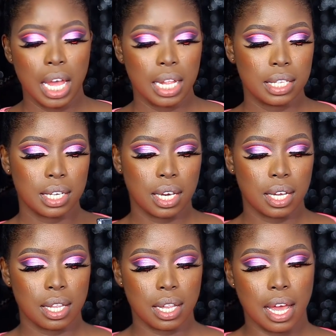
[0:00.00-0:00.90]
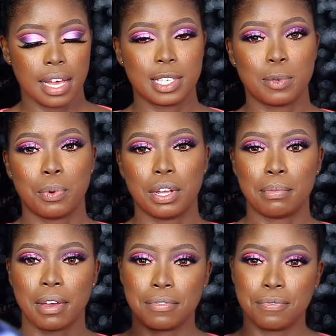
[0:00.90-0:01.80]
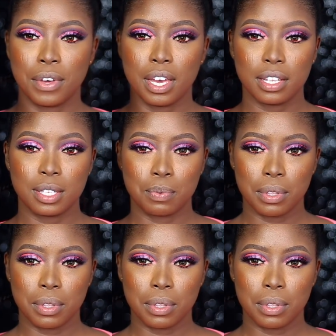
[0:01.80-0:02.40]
Then I sprayed my face